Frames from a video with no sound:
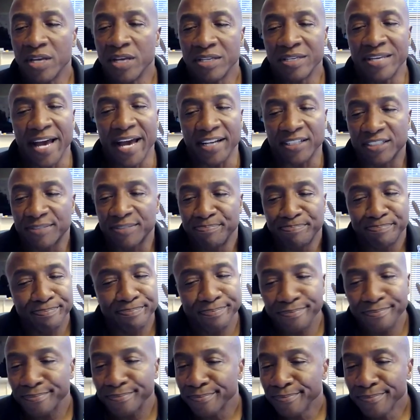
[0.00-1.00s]
yes,
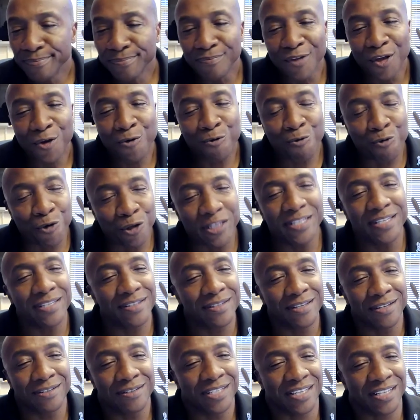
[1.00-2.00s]
really
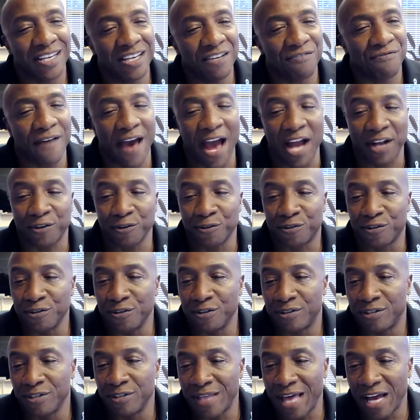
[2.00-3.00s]
the key factor
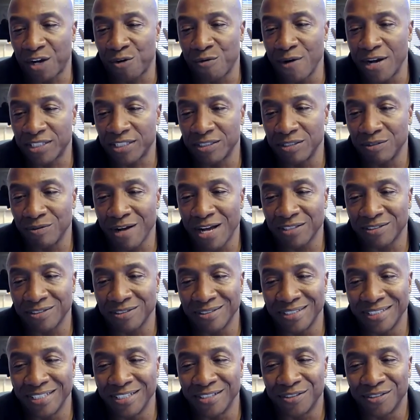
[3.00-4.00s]
to that question,
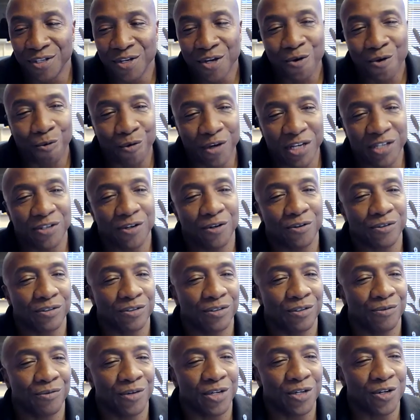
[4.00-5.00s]
Rosalind, is we don't
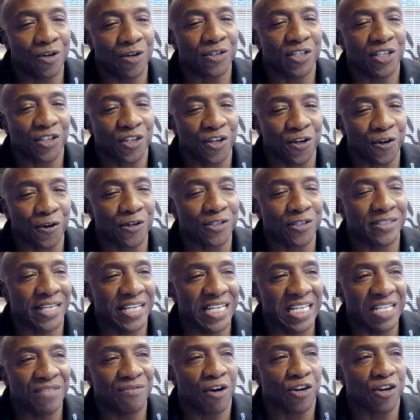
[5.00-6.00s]
encourage
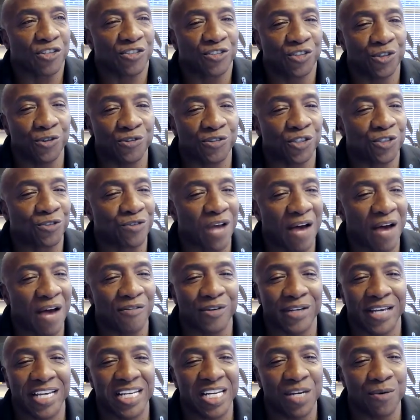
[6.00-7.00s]
any of our students to
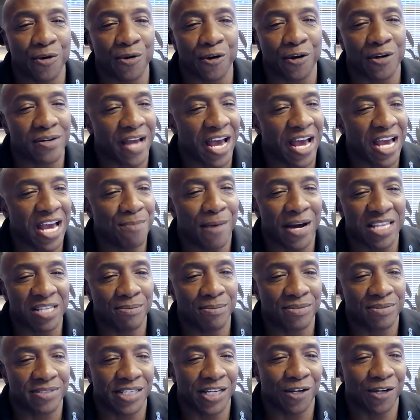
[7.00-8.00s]
travel anywhere at night by
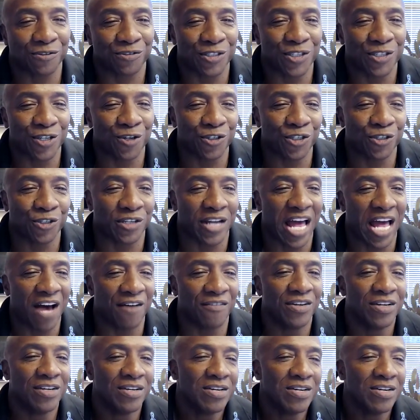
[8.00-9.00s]
themselves. You know, you should have